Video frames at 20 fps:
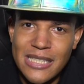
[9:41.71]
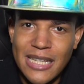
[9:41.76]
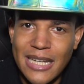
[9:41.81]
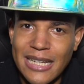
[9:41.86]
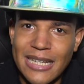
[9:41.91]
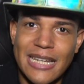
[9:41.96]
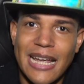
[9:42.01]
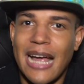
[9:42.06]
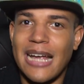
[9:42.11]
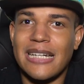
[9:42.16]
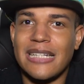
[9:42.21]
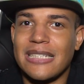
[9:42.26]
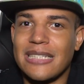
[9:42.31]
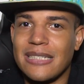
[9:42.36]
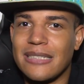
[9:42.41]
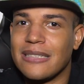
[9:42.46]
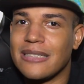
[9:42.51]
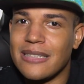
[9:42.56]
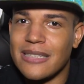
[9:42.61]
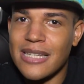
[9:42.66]
like kind of
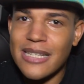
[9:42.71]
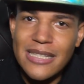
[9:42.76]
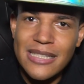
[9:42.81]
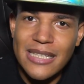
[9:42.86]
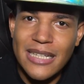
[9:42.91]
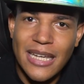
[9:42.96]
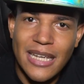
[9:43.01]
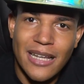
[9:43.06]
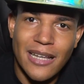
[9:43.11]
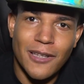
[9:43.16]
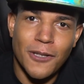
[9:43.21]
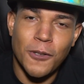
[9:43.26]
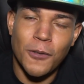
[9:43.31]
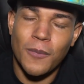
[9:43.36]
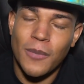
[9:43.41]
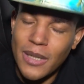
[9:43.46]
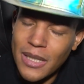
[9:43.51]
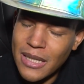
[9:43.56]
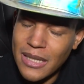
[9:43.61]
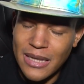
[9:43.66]
teasing it a little
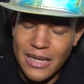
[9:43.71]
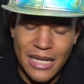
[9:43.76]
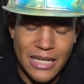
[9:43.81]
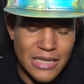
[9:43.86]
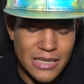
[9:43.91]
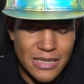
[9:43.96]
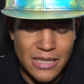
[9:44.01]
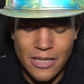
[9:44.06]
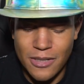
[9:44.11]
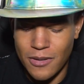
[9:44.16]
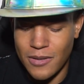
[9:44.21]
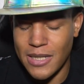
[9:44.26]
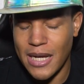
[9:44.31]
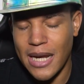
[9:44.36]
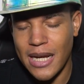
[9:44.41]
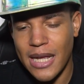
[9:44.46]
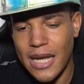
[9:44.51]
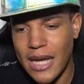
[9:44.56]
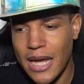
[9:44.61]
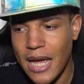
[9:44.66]
bit. That's
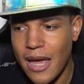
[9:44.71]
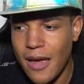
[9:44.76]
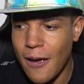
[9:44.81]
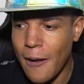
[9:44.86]
entertaining.